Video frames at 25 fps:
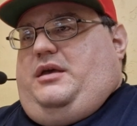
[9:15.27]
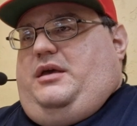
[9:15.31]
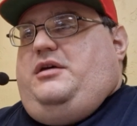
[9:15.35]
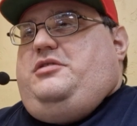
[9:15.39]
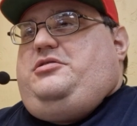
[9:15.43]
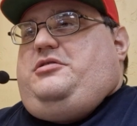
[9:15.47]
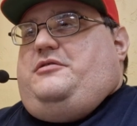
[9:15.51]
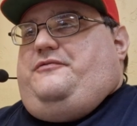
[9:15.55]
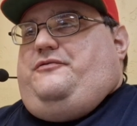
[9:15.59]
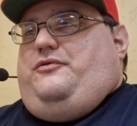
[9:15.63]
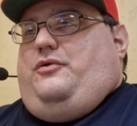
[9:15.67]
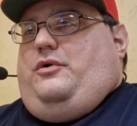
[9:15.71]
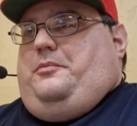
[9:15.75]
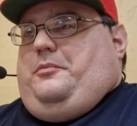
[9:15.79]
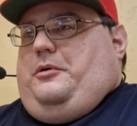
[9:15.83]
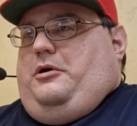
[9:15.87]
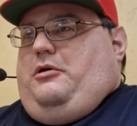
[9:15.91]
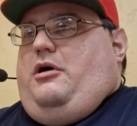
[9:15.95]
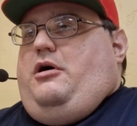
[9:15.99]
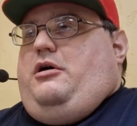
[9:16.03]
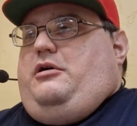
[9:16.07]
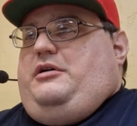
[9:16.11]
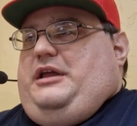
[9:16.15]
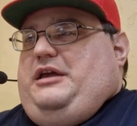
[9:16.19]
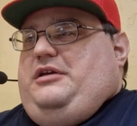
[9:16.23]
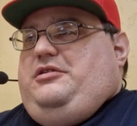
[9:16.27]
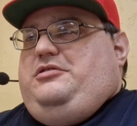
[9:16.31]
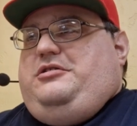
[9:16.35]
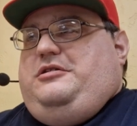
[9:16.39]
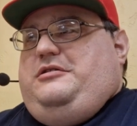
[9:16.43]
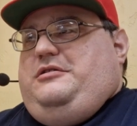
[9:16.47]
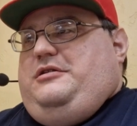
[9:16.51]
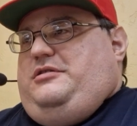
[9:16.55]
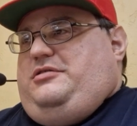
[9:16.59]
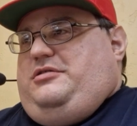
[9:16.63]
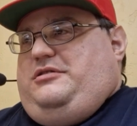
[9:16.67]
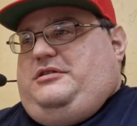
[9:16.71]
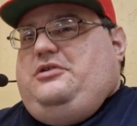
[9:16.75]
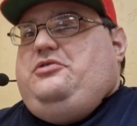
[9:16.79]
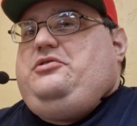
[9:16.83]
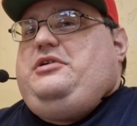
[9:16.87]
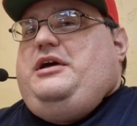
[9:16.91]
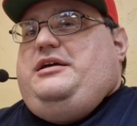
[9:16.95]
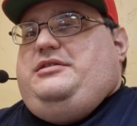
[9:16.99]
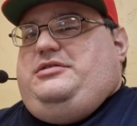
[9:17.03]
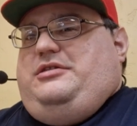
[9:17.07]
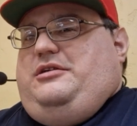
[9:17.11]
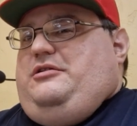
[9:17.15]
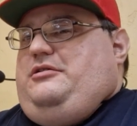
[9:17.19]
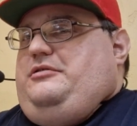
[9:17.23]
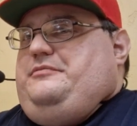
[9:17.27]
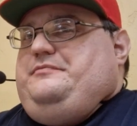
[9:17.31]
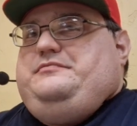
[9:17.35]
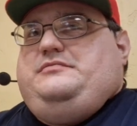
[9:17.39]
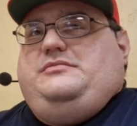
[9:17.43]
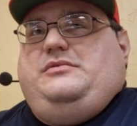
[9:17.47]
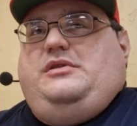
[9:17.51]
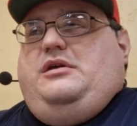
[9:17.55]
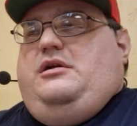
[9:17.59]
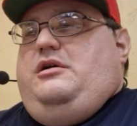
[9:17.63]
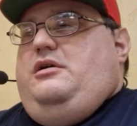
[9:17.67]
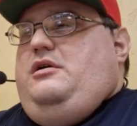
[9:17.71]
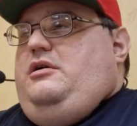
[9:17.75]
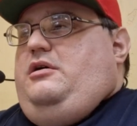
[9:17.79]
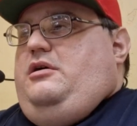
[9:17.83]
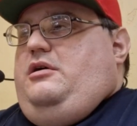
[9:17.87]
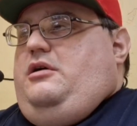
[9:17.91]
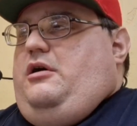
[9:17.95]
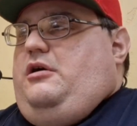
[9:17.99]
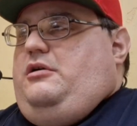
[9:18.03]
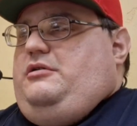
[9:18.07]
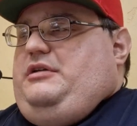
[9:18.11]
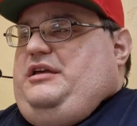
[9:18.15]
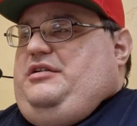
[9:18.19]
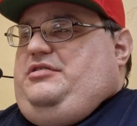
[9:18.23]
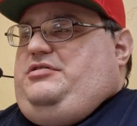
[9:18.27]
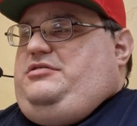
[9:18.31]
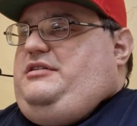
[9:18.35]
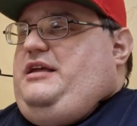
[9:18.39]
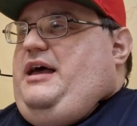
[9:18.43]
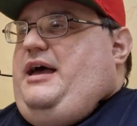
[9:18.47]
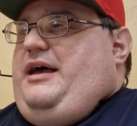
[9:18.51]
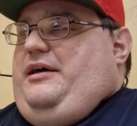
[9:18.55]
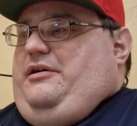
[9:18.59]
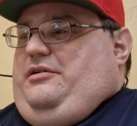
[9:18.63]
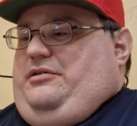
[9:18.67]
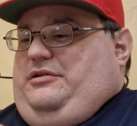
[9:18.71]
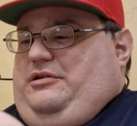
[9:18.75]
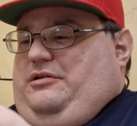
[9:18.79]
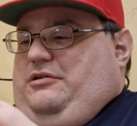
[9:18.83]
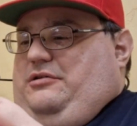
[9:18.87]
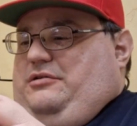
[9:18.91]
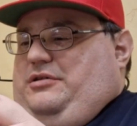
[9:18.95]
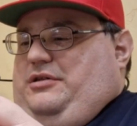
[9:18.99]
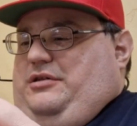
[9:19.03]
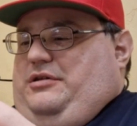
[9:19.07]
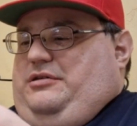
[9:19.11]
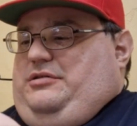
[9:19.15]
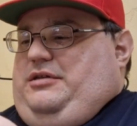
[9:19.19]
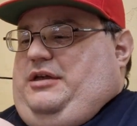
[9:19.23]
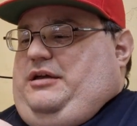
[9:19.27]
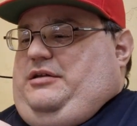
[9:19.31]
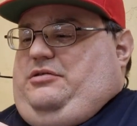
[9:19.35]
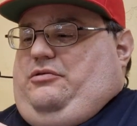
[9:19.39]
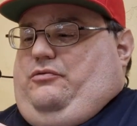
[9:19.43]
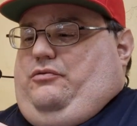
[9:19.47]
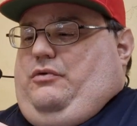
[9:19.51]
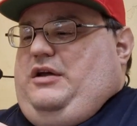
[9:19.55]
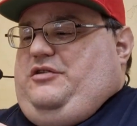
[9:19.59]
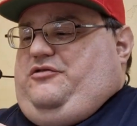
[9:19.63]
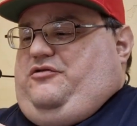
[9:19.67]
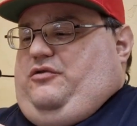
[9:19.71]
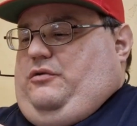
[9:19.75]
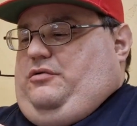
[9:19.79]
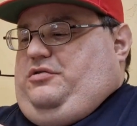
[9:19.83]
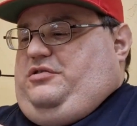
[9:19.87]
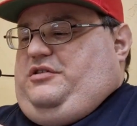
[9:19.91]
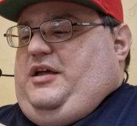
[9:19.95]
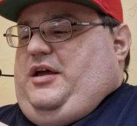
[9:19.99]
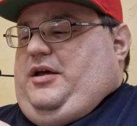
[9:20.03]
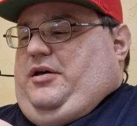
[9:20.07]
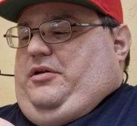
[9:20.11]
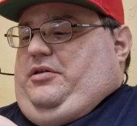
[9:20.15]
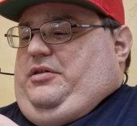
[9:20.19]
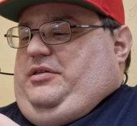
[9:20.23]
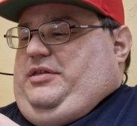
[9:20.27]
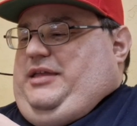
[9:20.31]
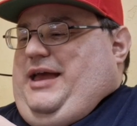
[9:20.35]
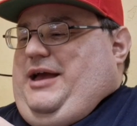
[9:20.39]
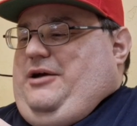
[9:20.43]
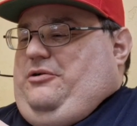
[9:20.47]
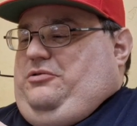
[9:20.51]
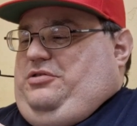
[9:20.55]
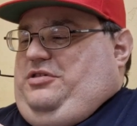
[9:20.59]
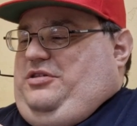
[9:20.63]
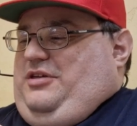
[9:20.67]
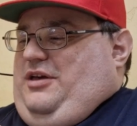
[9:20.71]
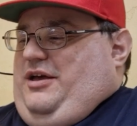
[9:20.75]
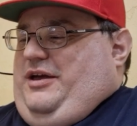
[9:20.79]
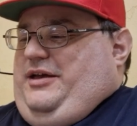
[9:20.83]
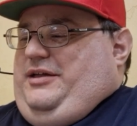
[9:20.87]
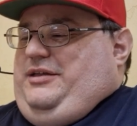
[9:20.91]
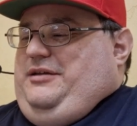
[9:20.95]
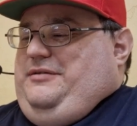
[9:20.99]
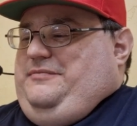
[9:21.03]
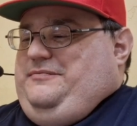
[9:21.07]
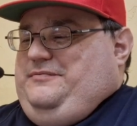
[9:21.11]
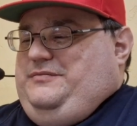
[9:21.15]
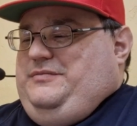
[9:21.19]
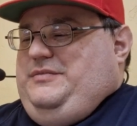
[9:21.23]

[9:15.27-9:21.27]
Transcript: is a former Hardee's. It's still got the Hardee's style and all, like the retro style on the outside.